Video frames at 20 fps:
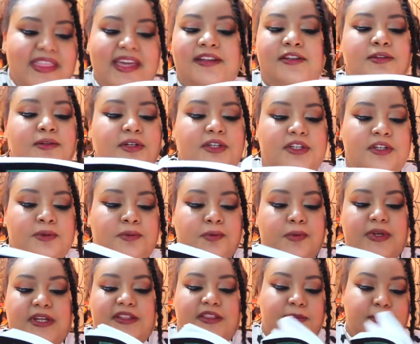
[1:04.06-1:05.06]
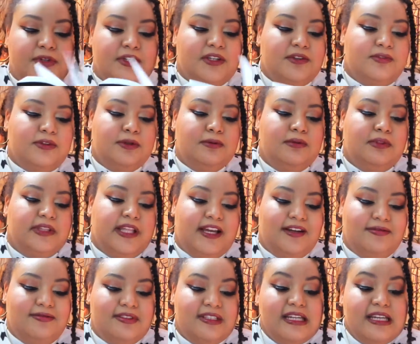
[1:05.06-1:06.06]
that you couldn't read the book if you
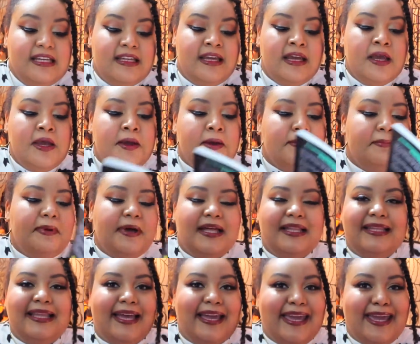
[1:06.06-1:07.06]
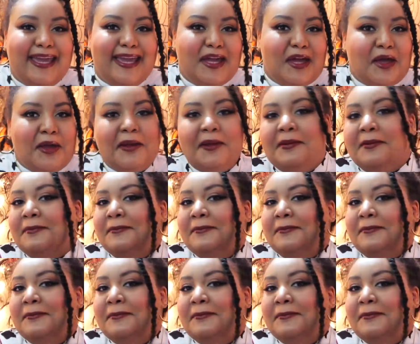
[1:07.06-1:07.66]
left it but like